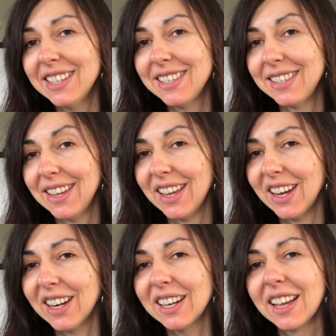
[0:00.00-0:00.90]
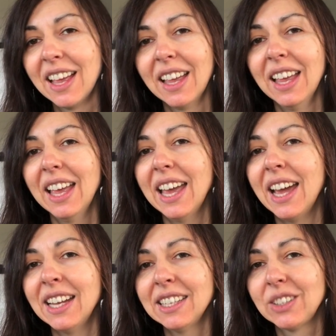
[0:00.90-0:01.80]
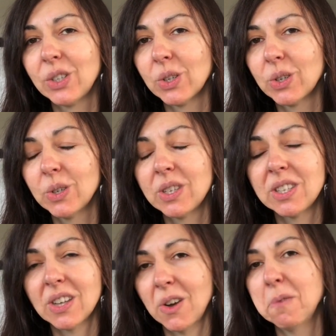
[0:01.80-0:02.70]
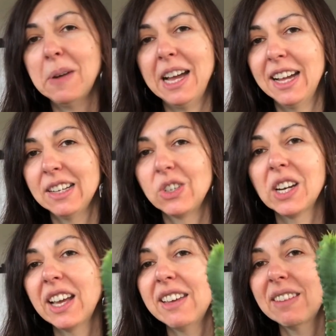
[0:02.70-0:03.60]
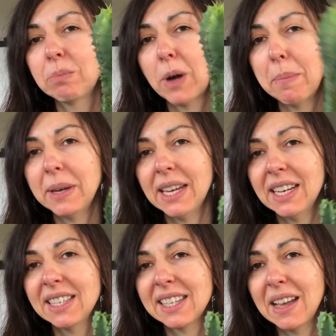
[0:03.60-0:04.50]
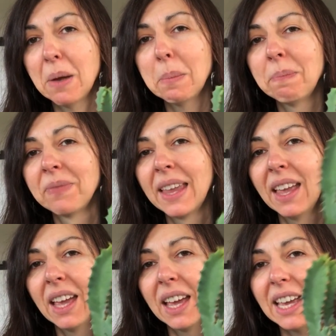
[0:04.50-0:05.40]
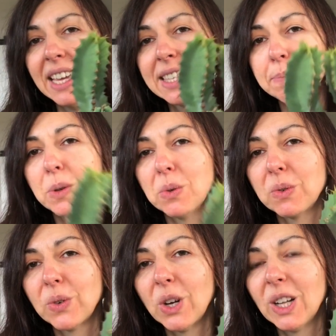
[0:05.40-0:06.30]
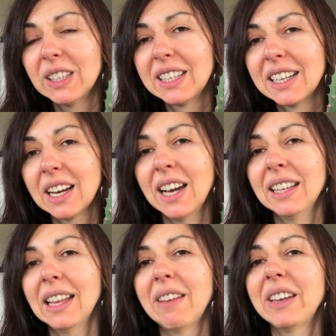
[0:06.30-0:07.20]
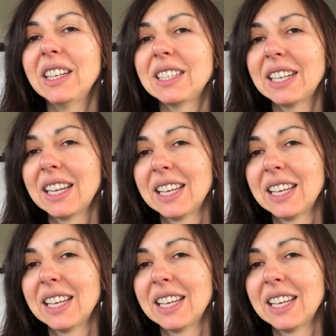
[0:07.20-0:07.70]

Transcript: this year and it grew so much, and I even propagated some. It's beautiful. I love it.